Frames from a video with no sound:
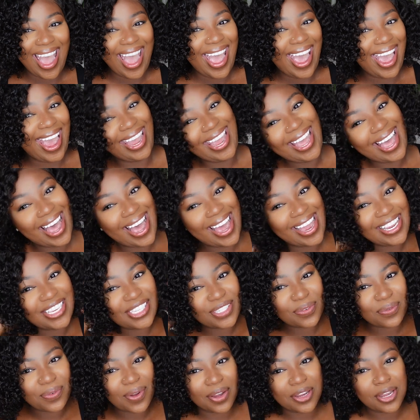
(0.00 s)
Hey
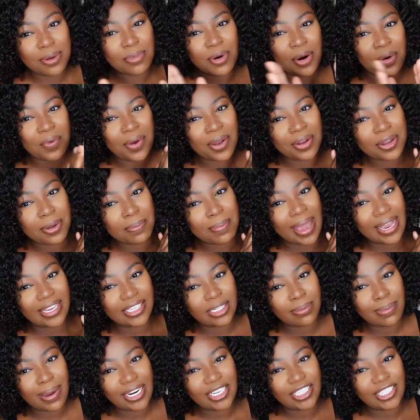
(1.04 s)
guys, welcome or welcome back
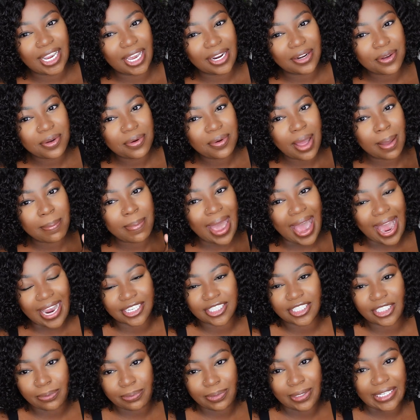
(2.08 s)
to my channel. I'm
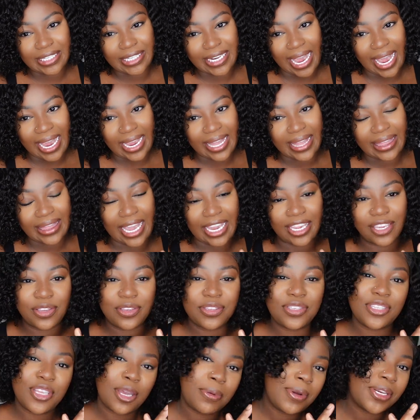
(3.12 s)
Ashley Bedeck. Thank you
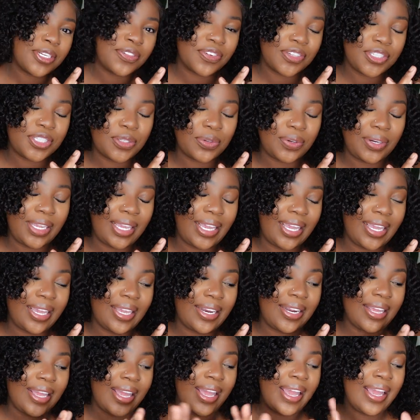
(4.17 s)
so much for tuning
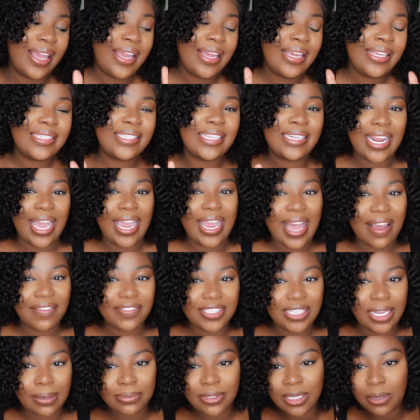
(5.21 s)
in. Today I've
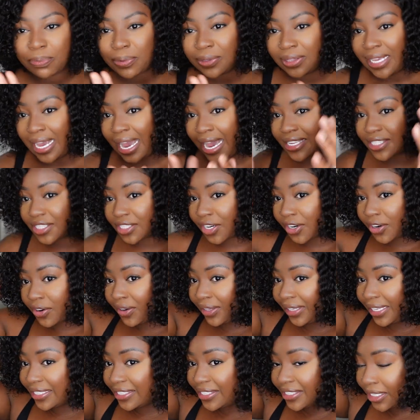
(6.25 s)
teamed up with the Yazza Girl
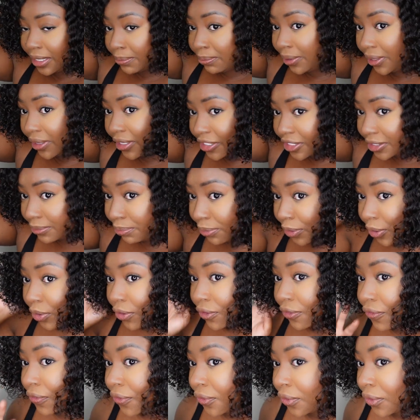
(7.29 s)
and they sent me this
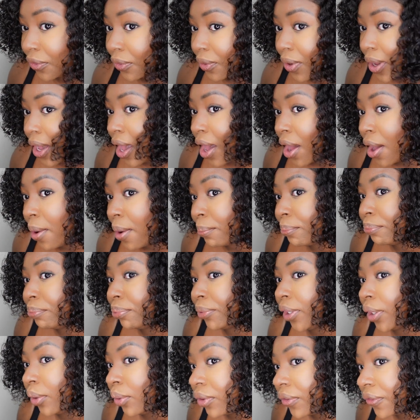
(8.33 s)
beautiful
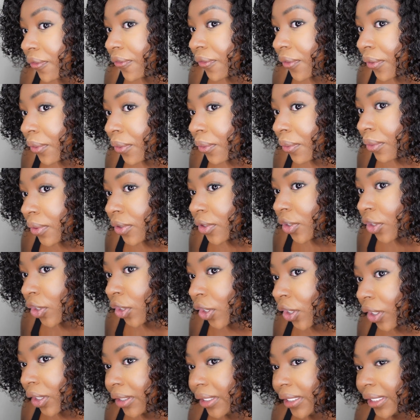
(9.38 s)
beautiful
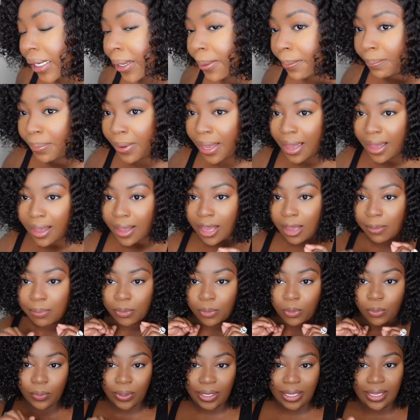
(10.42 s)
curly bob
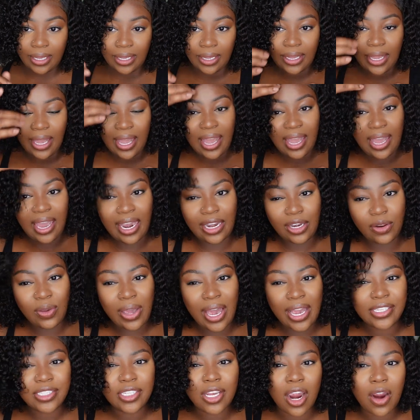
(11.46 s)
wig and you
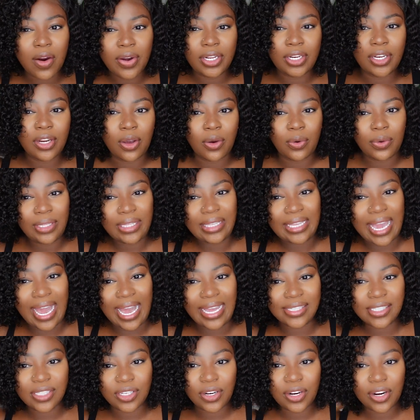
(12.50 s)
guys already know
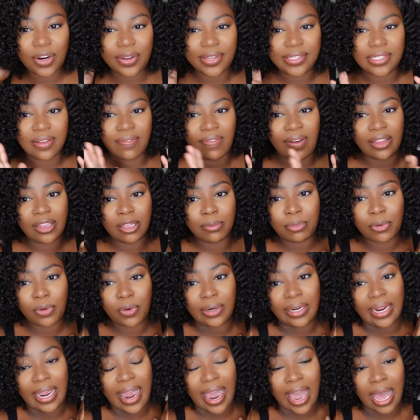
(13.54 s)
yes girl is available
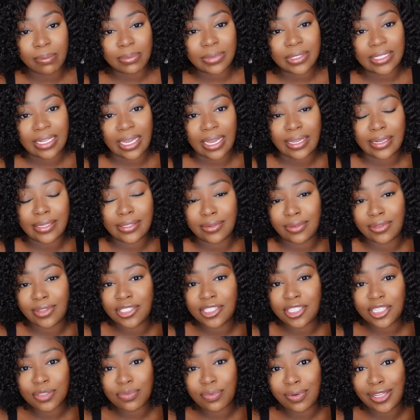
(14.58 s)
on amazon so
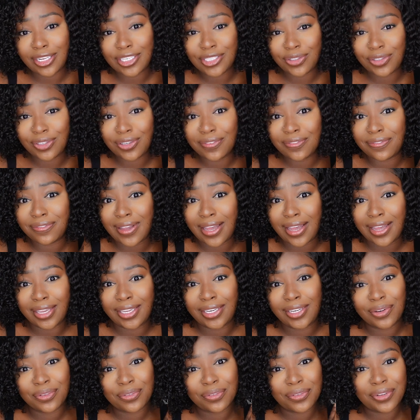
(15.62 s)
this is one that you can
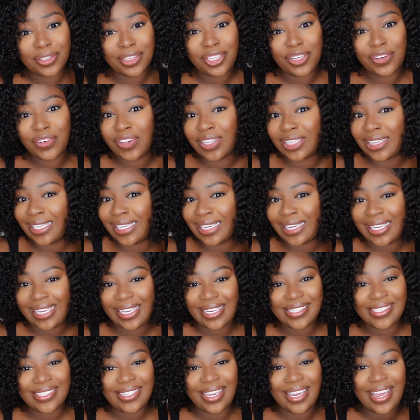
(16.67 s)
find really quickly and
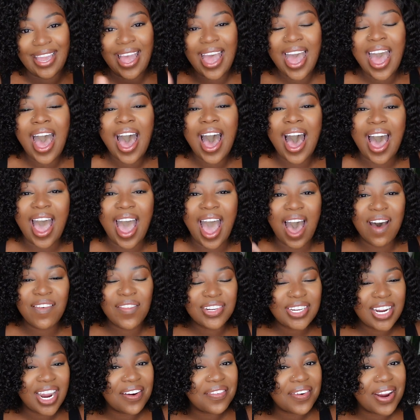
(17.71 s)
easy i have a
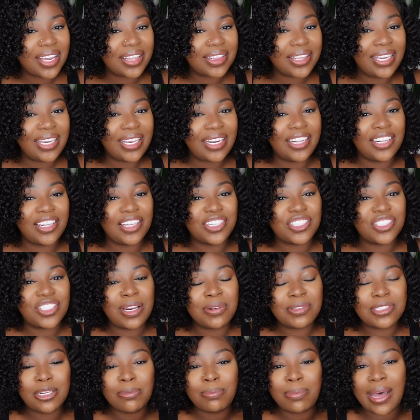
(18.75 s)
direct link in the
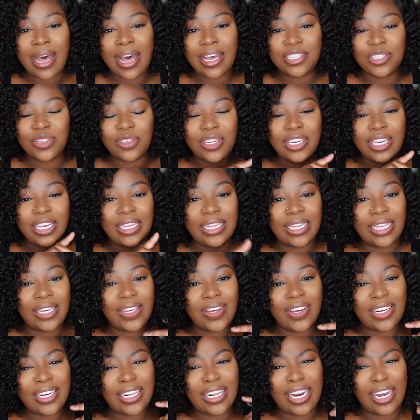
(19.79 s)
description box you can click
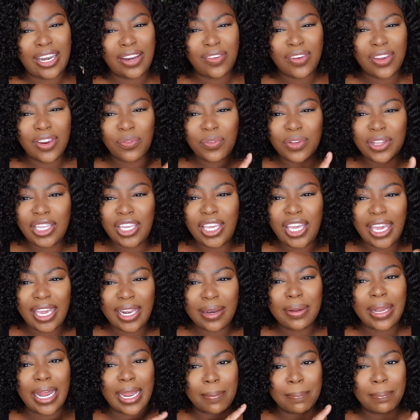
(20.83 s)
on it and you can really
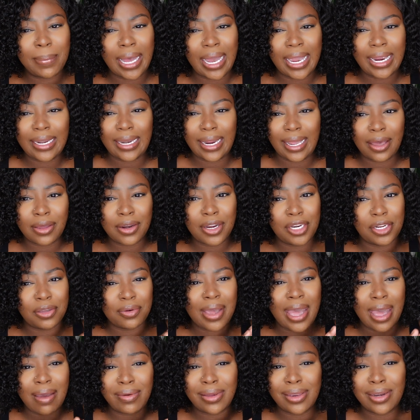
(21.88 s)
hit like buy now and you'll
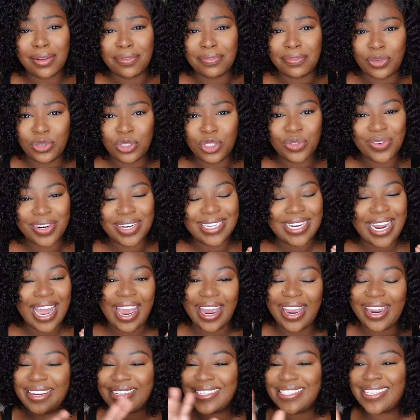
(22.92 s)
have it in a few short
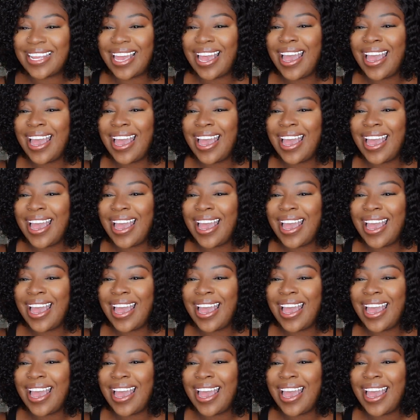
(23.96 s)
days